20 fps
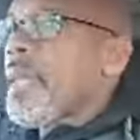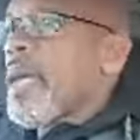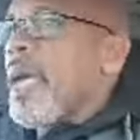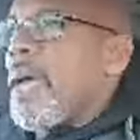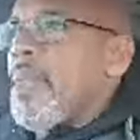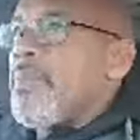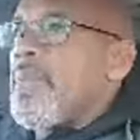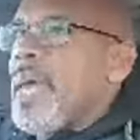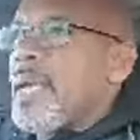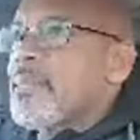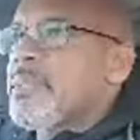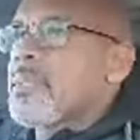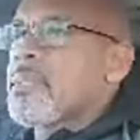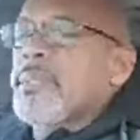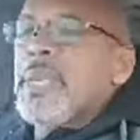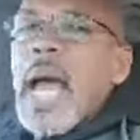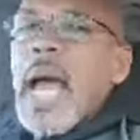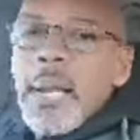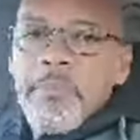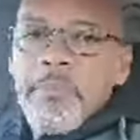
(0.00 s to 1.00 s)
And they
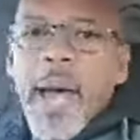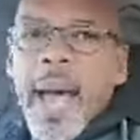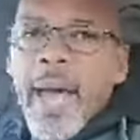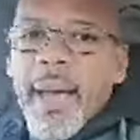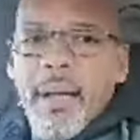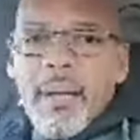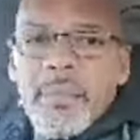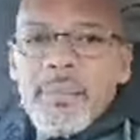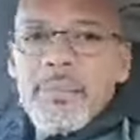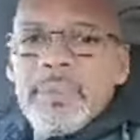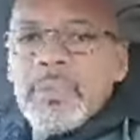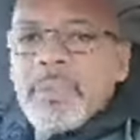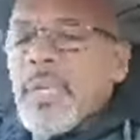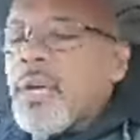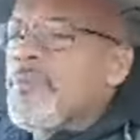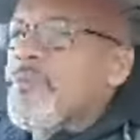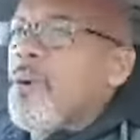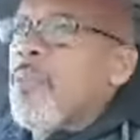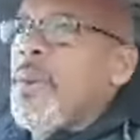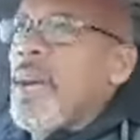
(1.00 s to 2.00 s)
stockpile
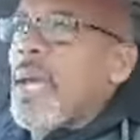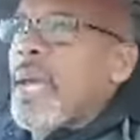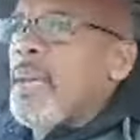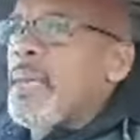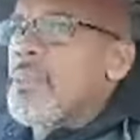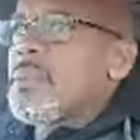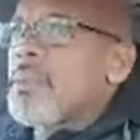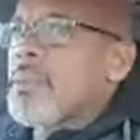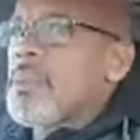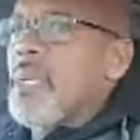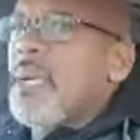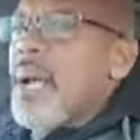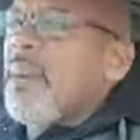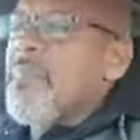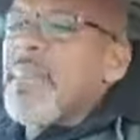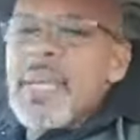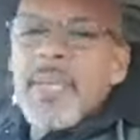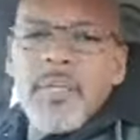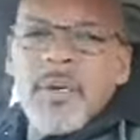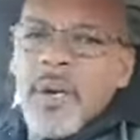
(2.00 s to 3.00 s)
stuff away. You know,
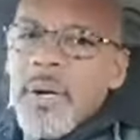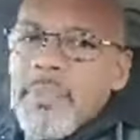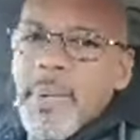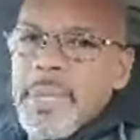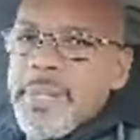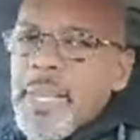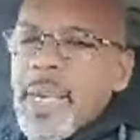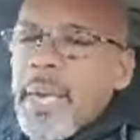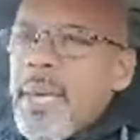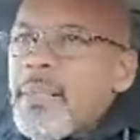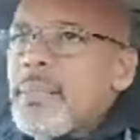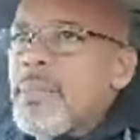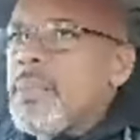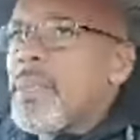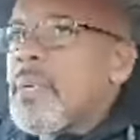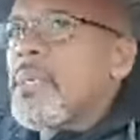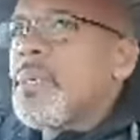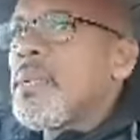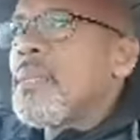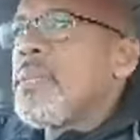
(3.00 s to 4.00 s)
I'm not talking about that.
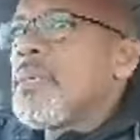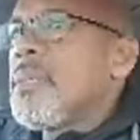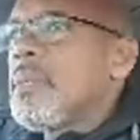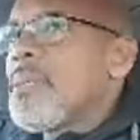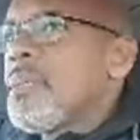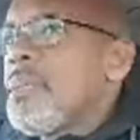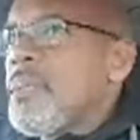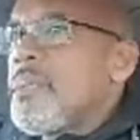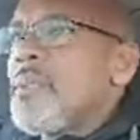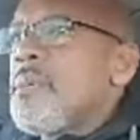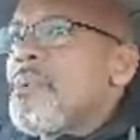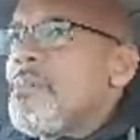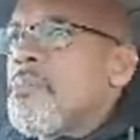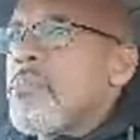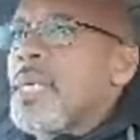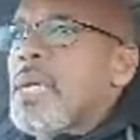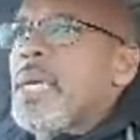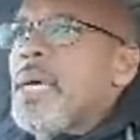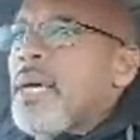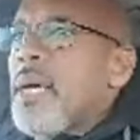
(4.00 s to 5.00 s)

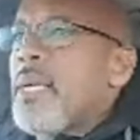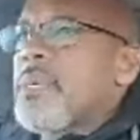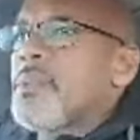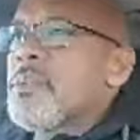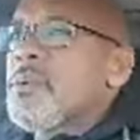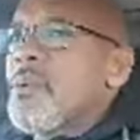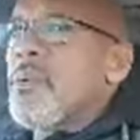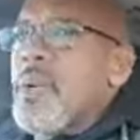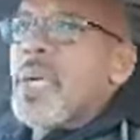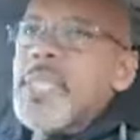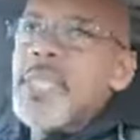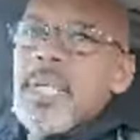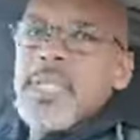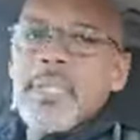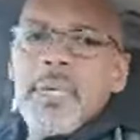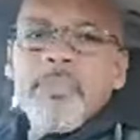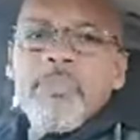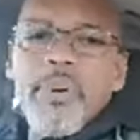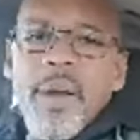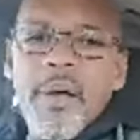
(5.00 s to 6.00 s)
Because what
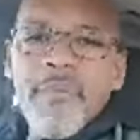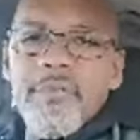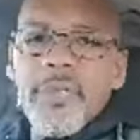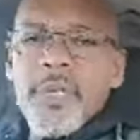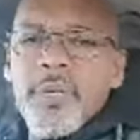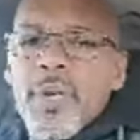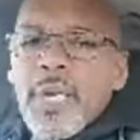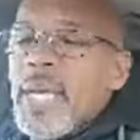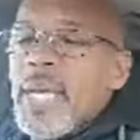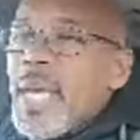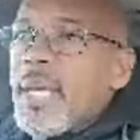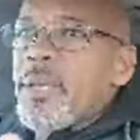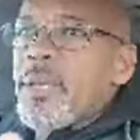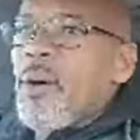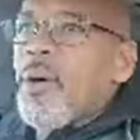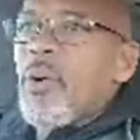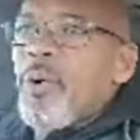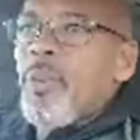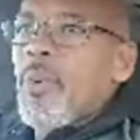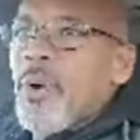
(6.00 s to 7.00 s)
does it profit you to gain
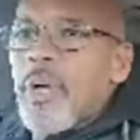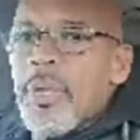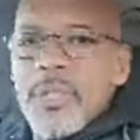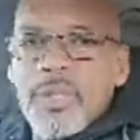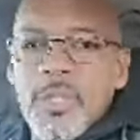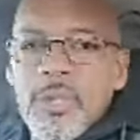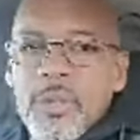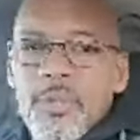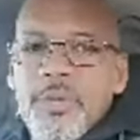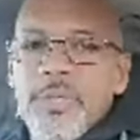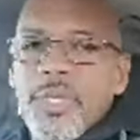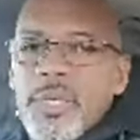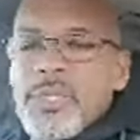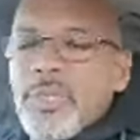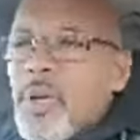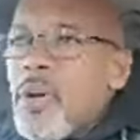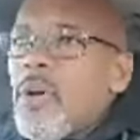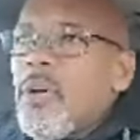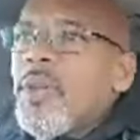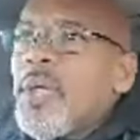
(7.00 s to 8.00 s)
the whole world and to lose your
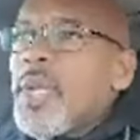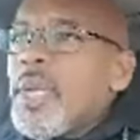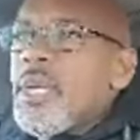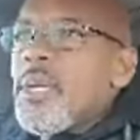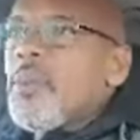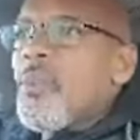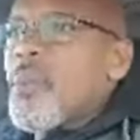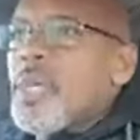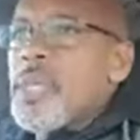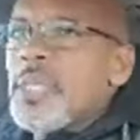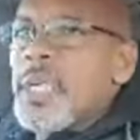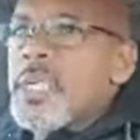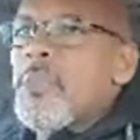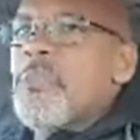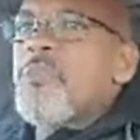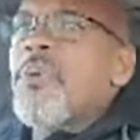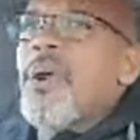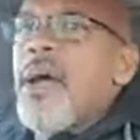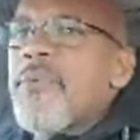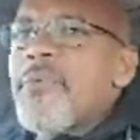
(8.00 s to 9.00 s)
soul? What does
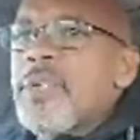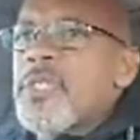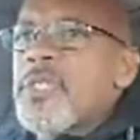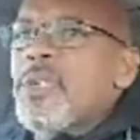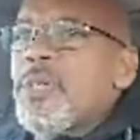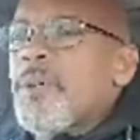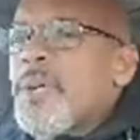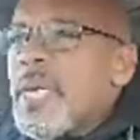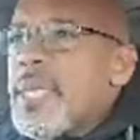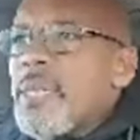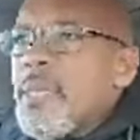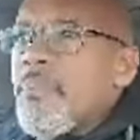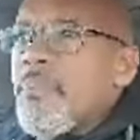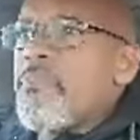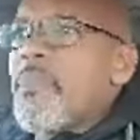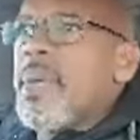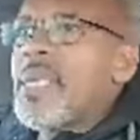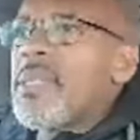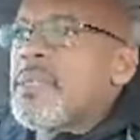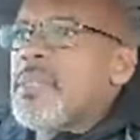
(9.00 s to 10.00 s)
it profit you in the
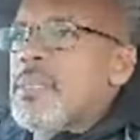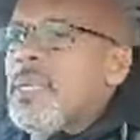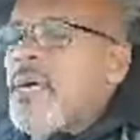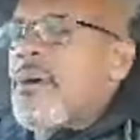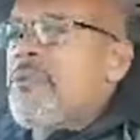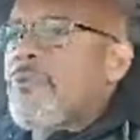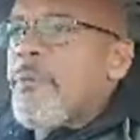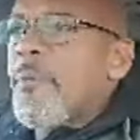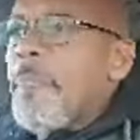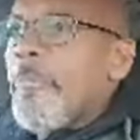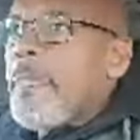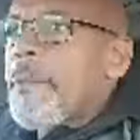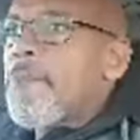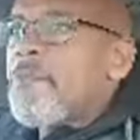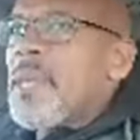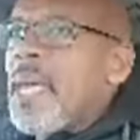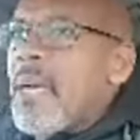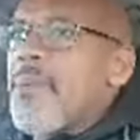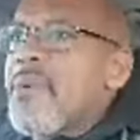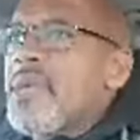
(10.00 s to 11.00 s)
midst of
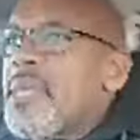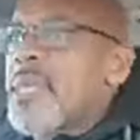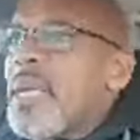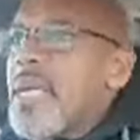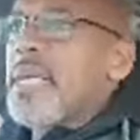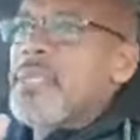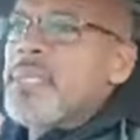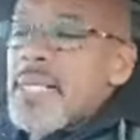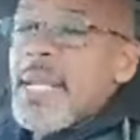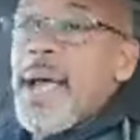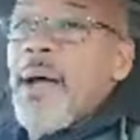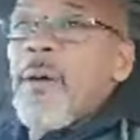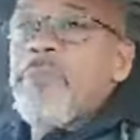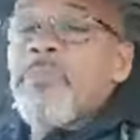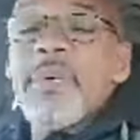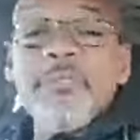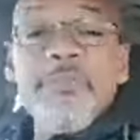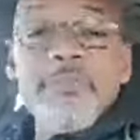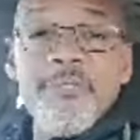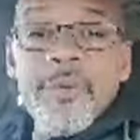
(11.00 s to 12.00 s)
everything to now
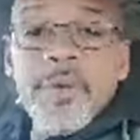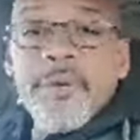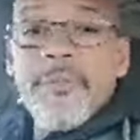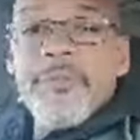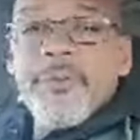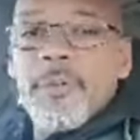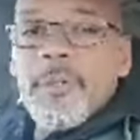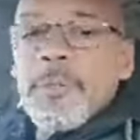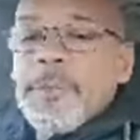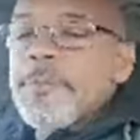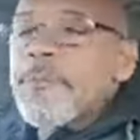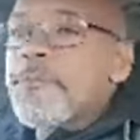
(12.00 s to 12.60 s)
be fearful?